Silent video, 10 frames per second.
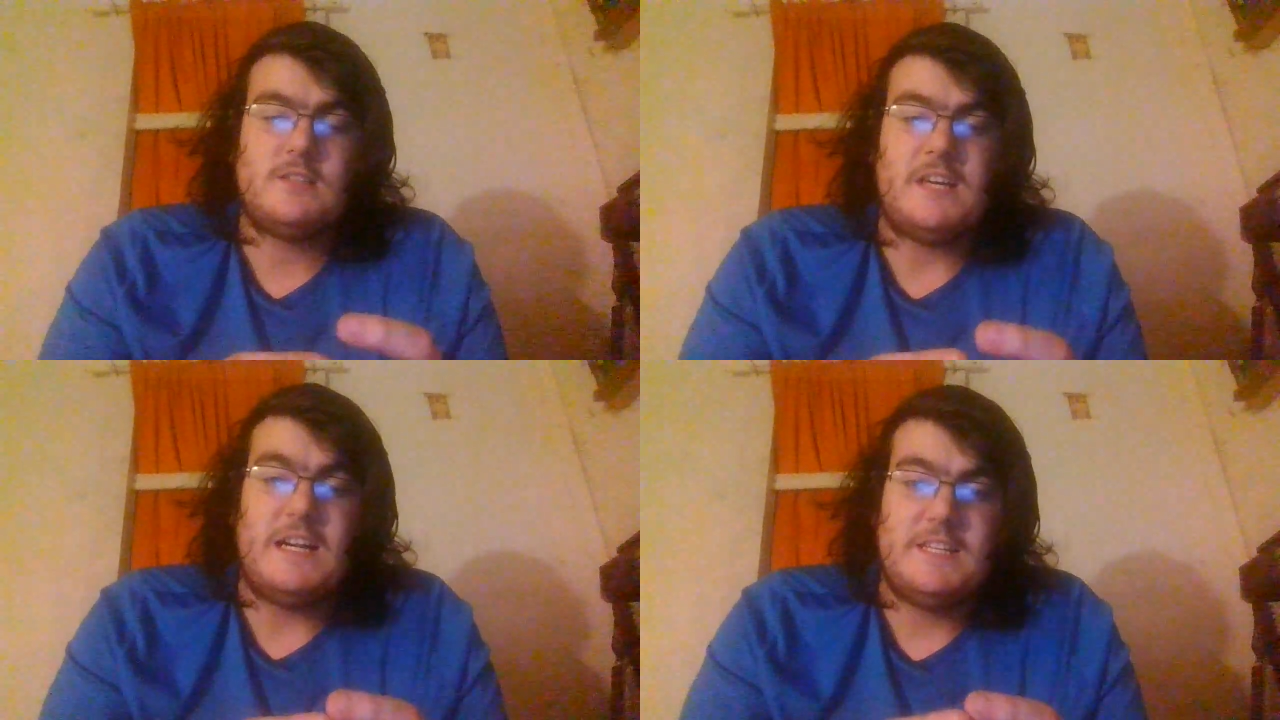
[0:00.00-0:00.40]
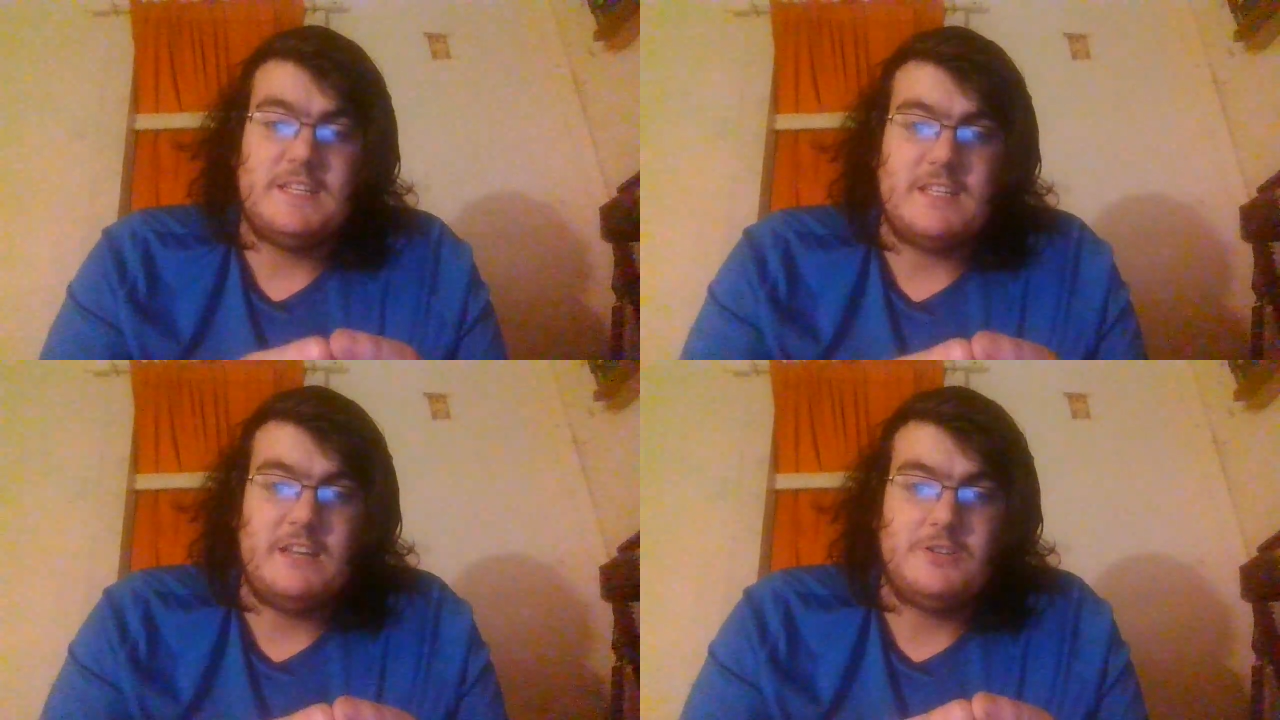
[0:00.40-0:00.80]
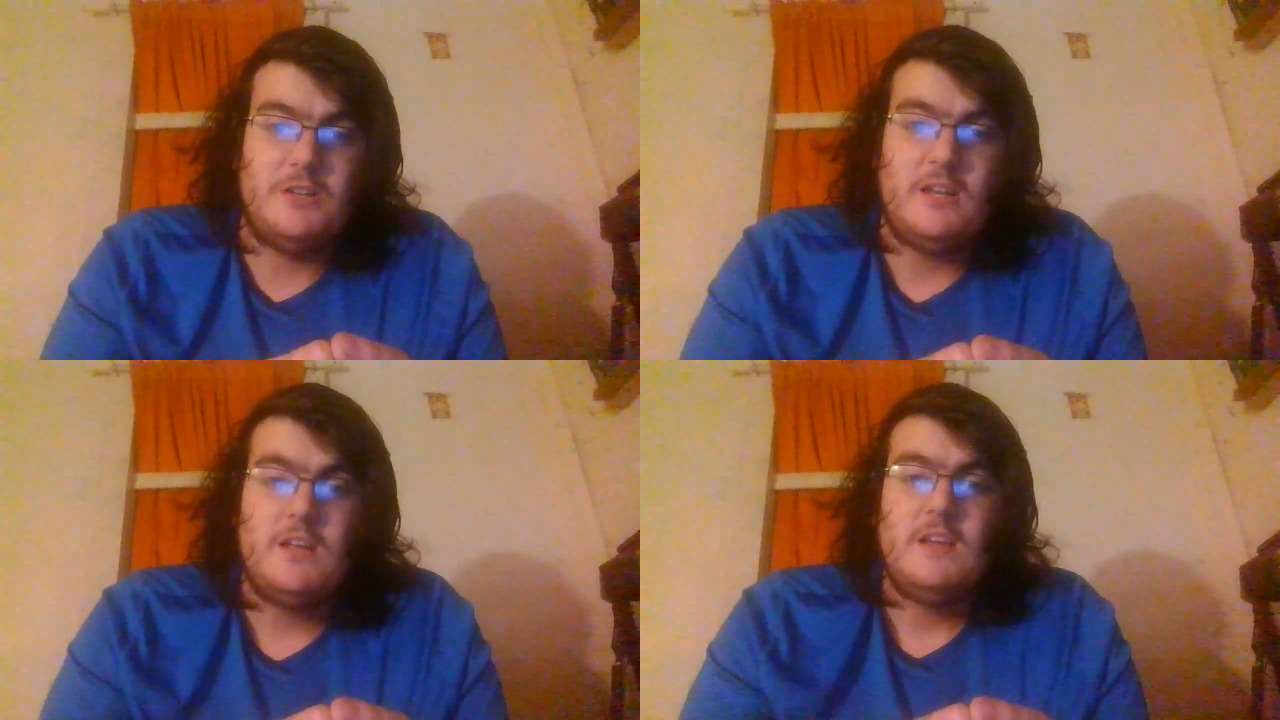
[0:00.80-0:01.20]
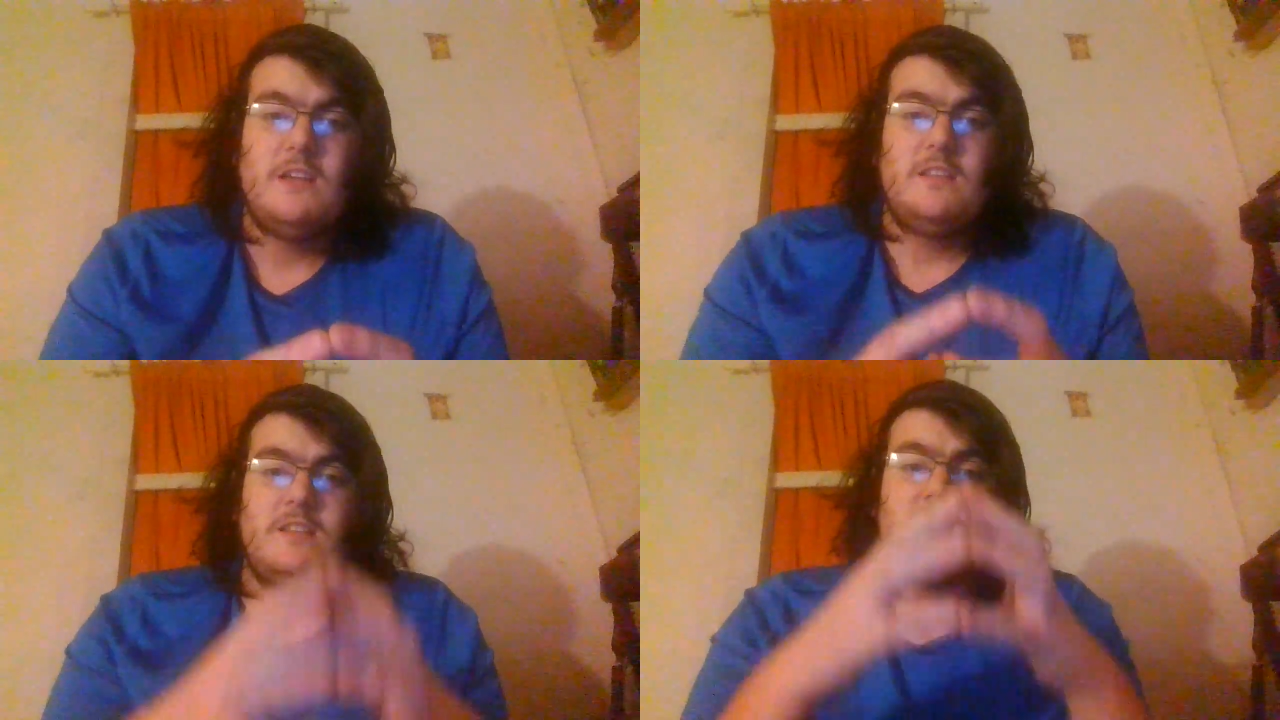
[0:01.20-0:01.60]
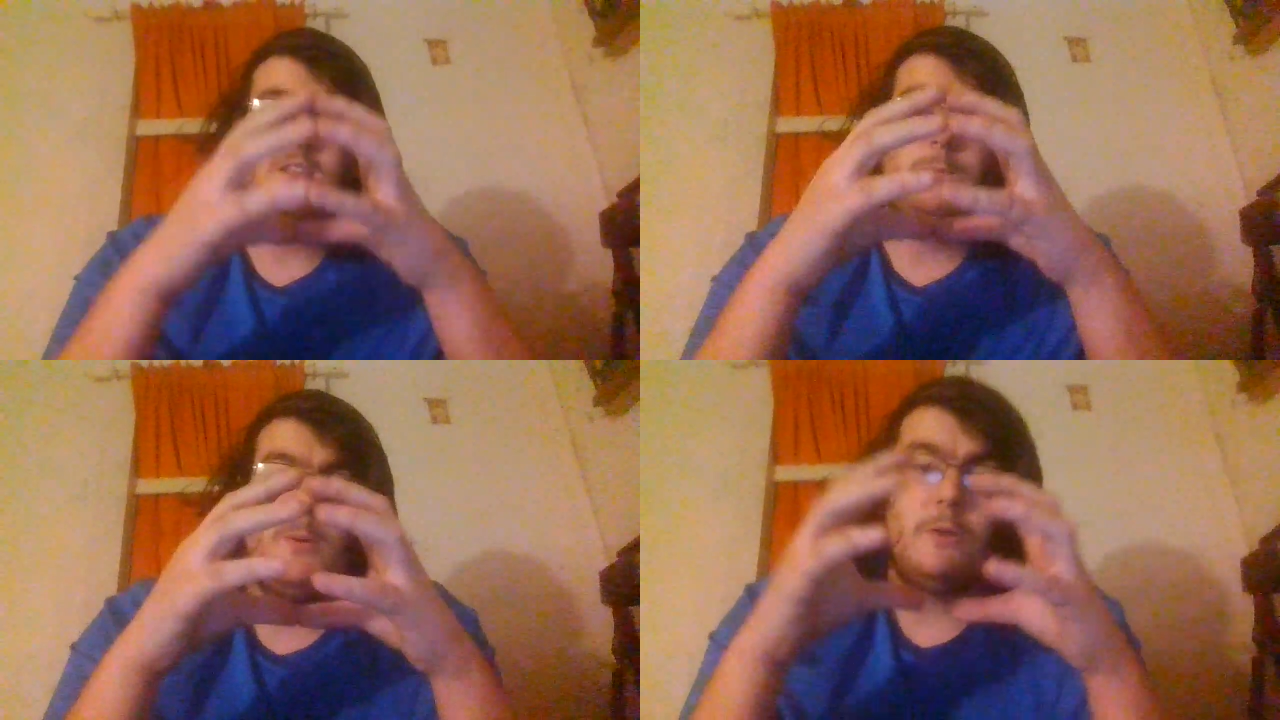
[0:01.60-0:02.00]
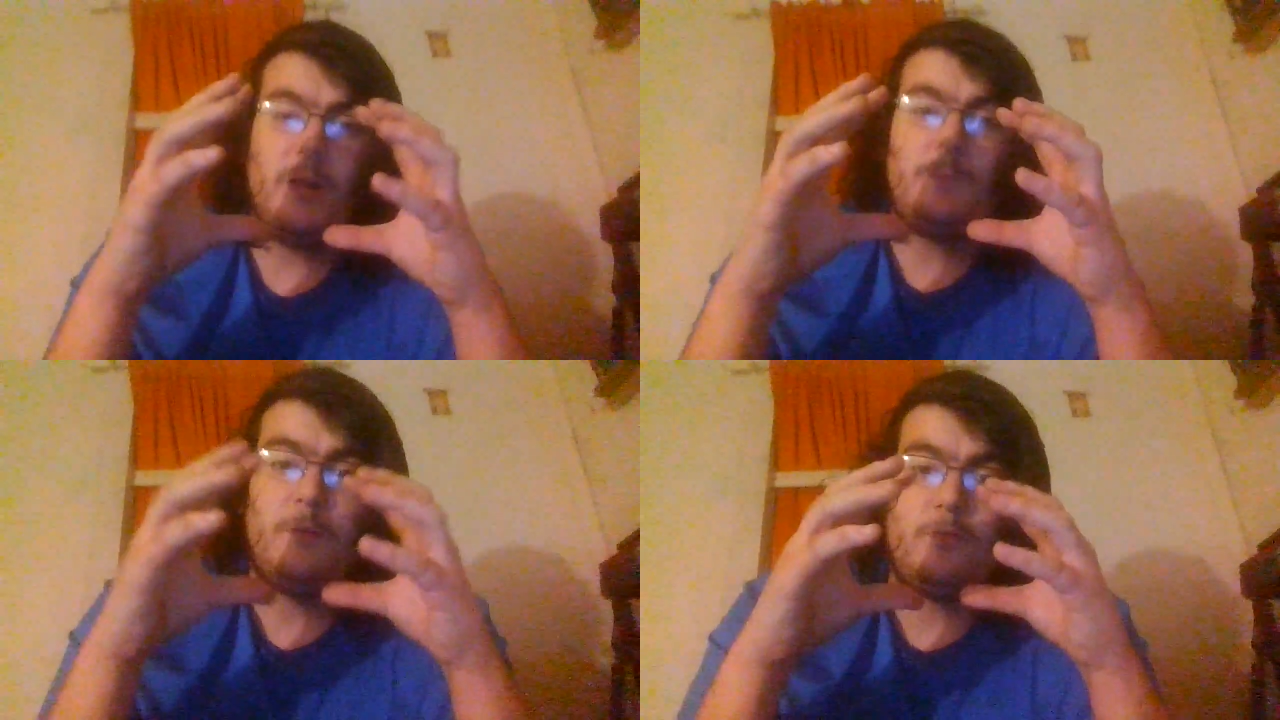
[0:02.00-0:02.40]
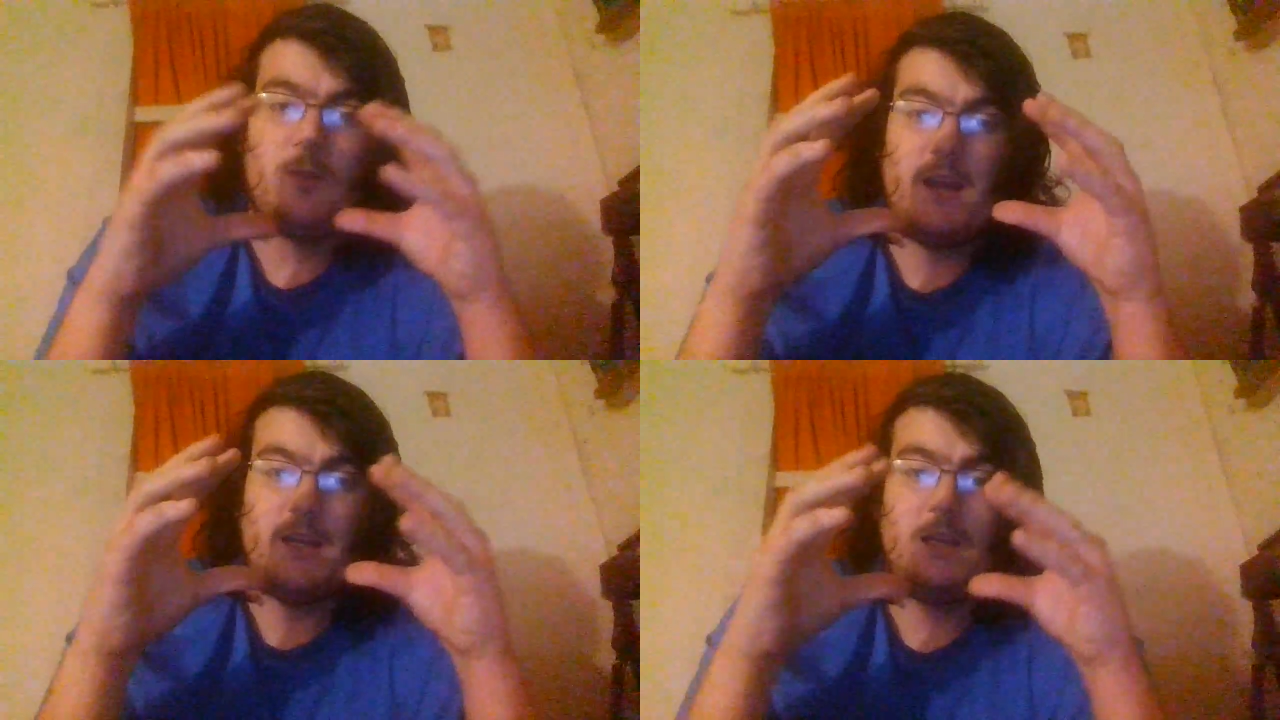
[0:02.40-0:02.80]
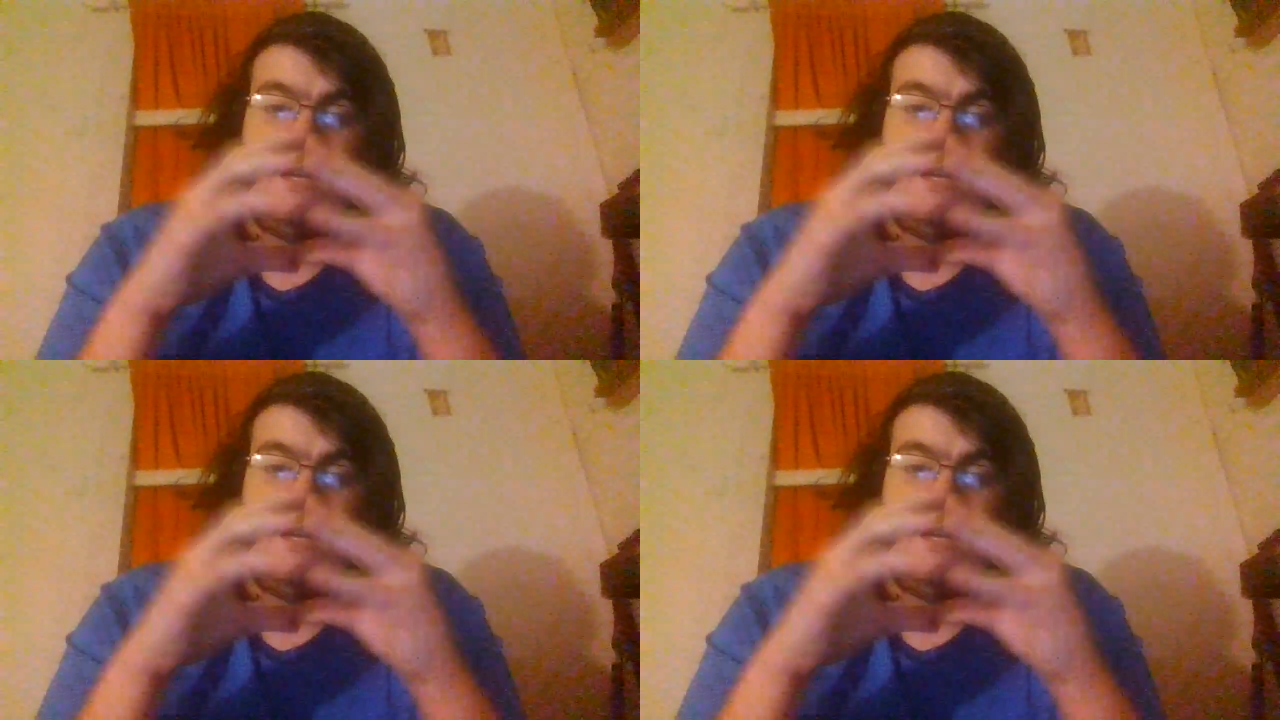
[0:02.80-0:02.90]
condensation. This is the buildup of rain,